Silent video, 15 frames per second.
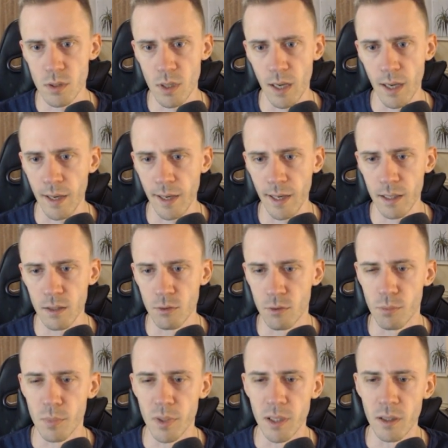are ahead of
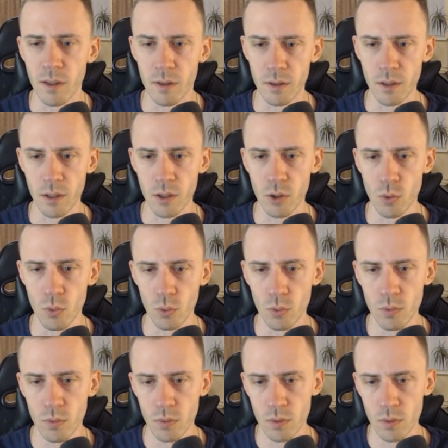me in the queue.